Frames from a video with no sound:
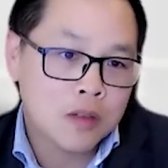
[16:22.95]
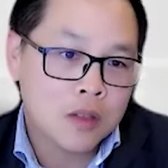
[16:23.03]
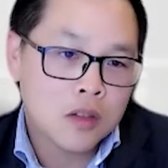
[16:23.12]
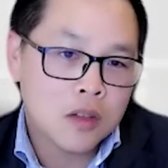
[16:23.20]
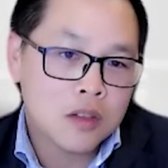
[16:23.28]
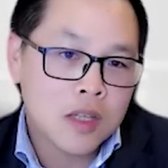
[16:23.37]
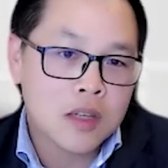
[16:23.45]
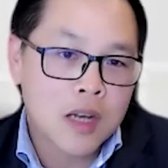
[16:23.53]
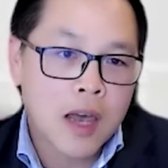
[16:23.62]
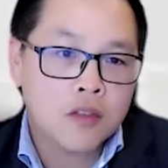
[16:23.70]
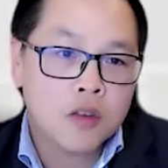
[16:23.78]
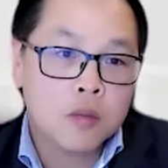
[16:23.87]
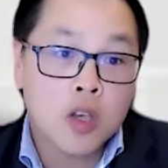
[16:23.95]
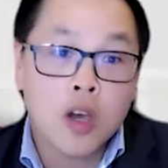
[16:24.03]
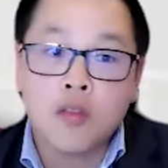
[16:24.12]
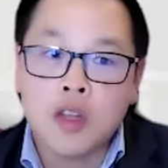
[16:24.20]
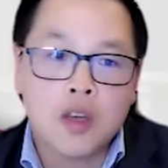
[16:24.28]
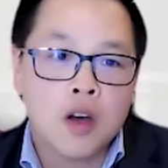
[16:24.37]
So it doesn't have to be
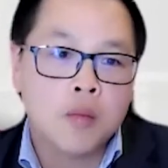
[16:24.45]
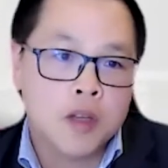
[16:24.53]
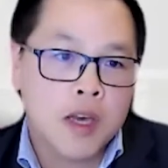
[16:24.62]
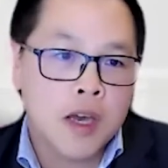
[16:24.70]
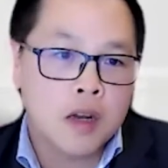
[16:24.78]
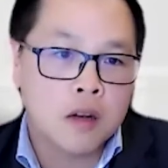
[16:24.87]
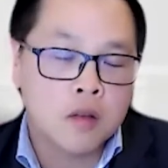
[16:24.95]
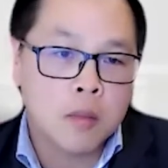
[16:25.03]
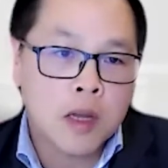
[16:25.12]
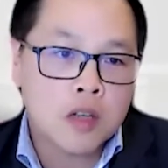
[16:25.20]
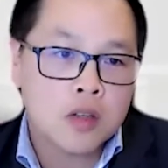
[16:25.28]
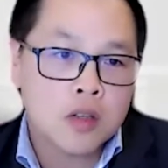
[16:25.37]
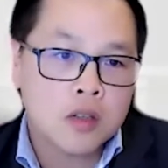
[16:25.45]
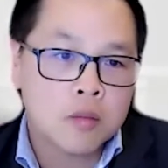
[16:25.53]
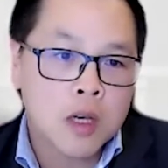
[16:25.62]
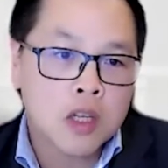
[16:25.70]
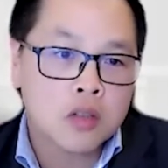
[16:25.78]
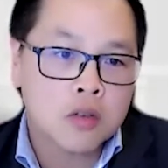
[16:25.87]
overly complicated, the metrics you're
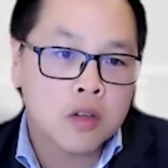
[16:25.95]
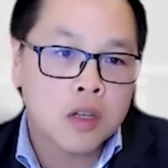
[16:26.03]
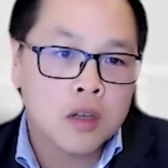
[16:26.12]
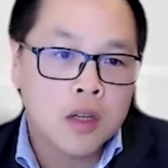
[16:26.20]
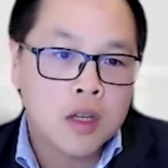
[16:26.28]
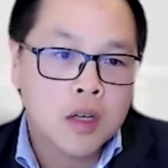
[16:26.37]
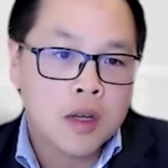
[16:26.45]
measuring.